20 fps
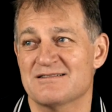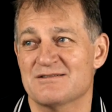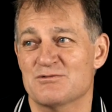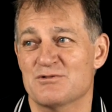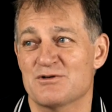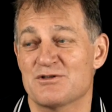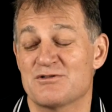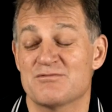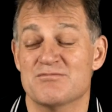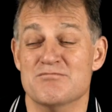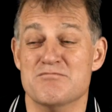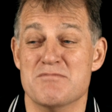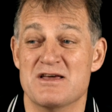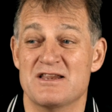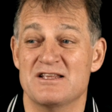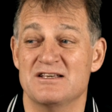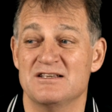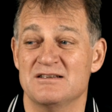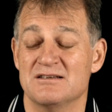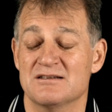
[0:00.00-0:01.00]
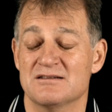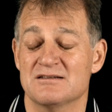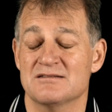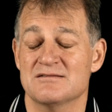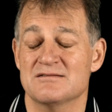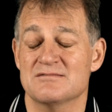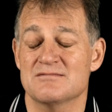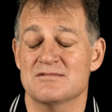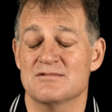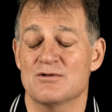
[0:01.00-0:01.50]
with many
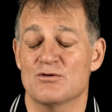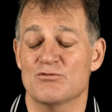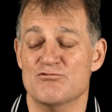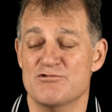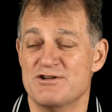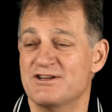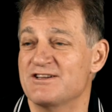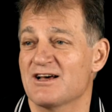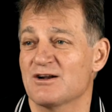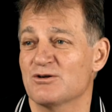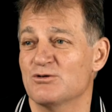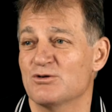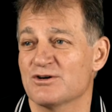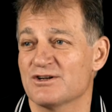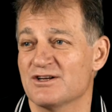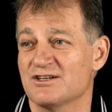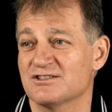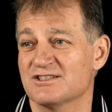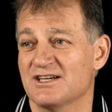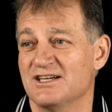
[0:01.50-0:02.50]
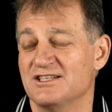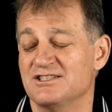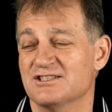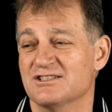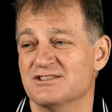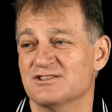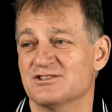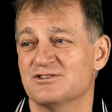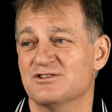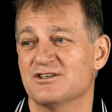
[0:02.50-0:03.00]
retail
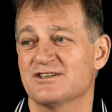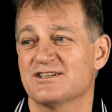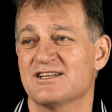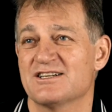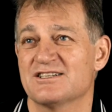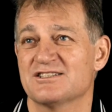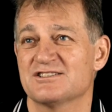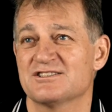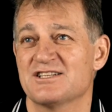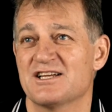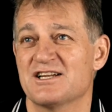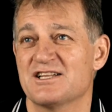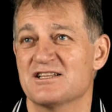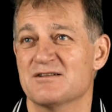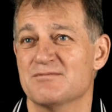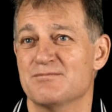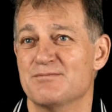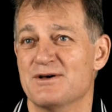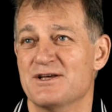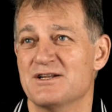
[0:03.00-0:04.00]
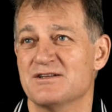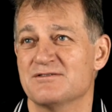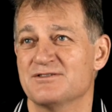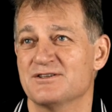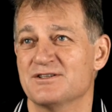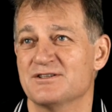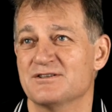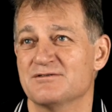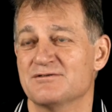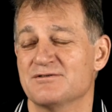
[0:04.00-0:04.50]
organisations not understanding the
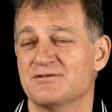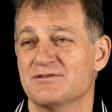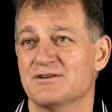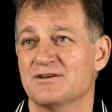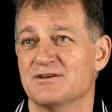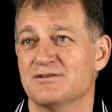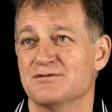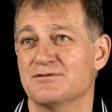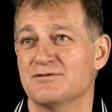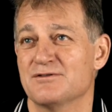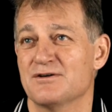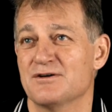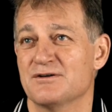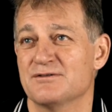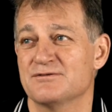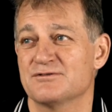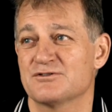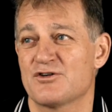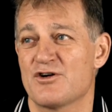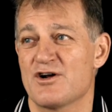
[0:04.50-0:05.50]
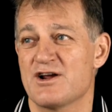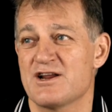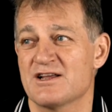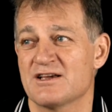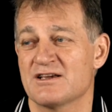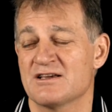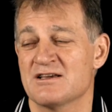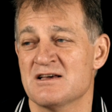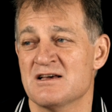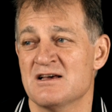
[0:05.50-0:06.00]
benefit of
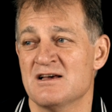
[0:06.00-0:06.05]
training,